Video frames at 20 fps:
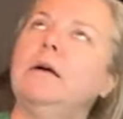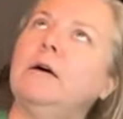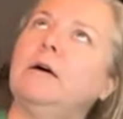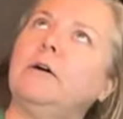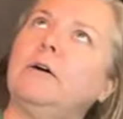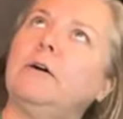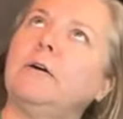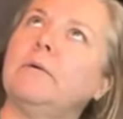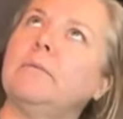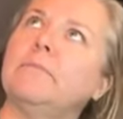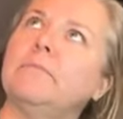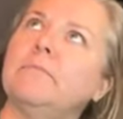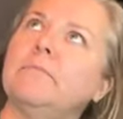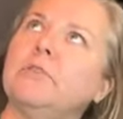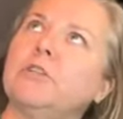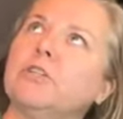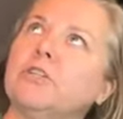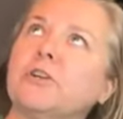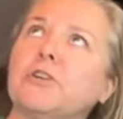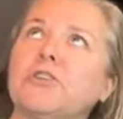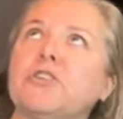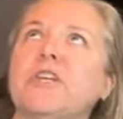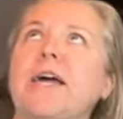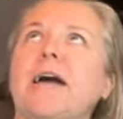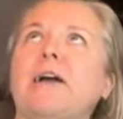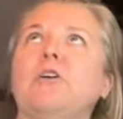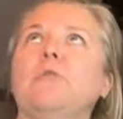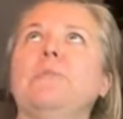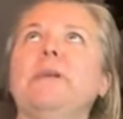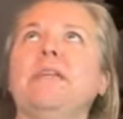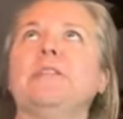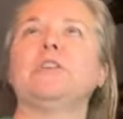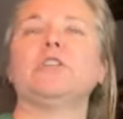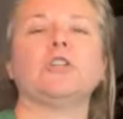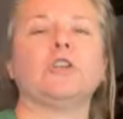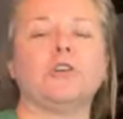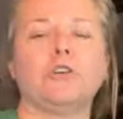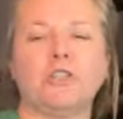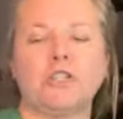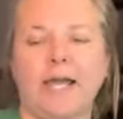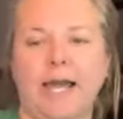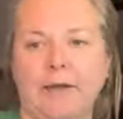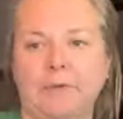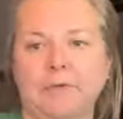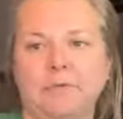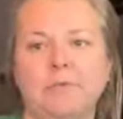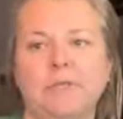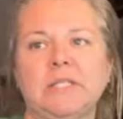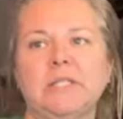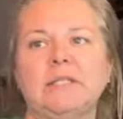The Sugar Shack will be the Sugar Shack with